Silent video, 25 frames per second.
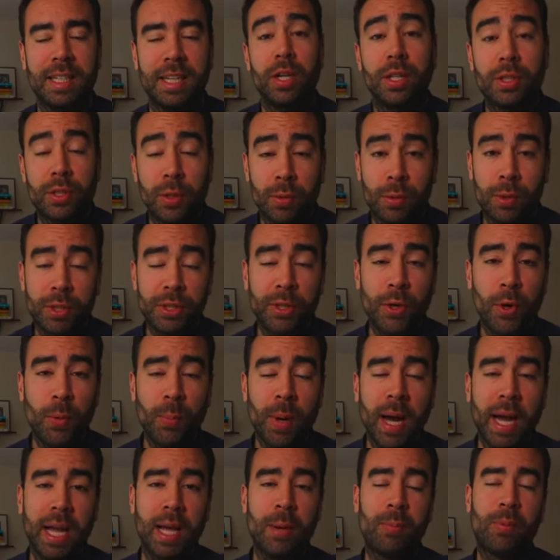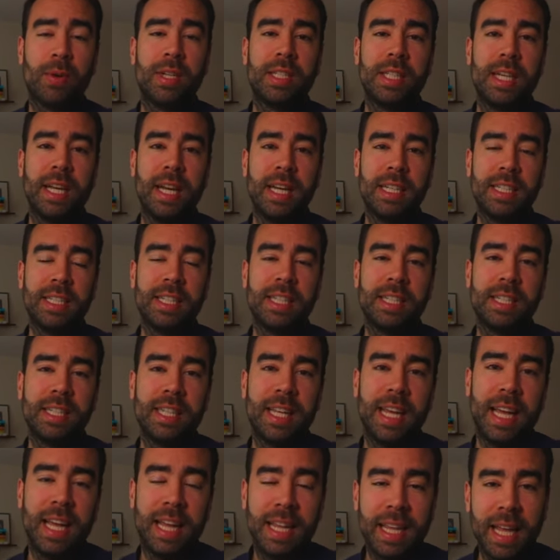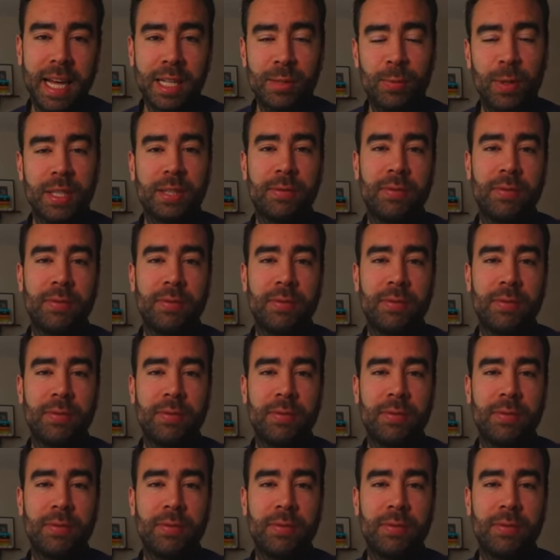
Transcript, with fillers: So to show my appreciation, in next week's